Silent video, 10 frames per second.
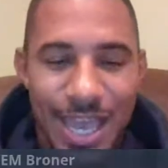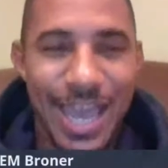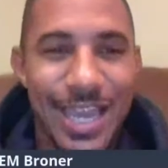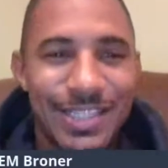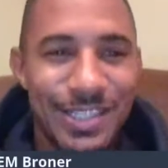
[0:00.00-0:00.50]

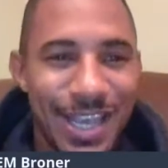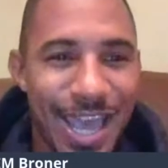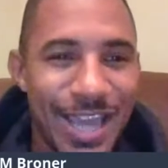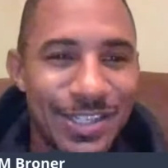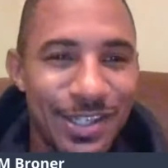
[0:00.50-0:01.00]

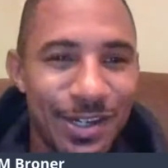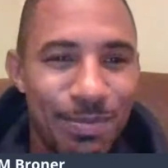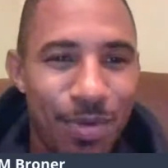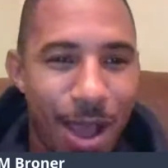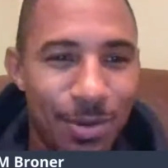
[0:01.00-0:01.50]
Agent
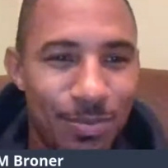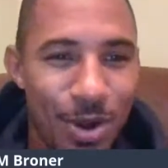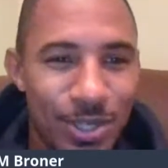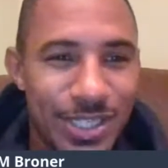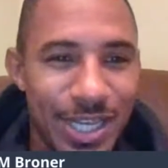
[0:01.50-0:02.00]
the problem
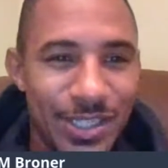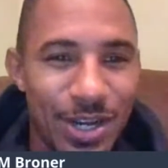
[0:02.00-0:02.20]
Broner says